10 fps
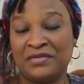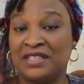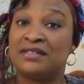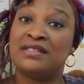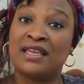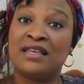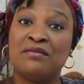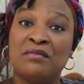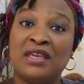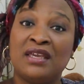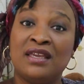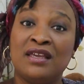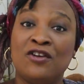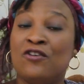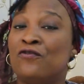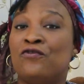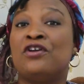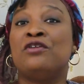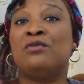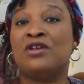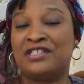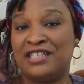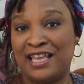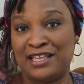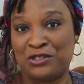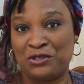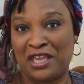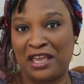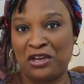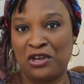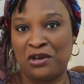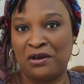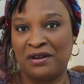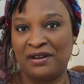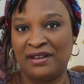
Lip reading: It's taken me 40 plus years to get here.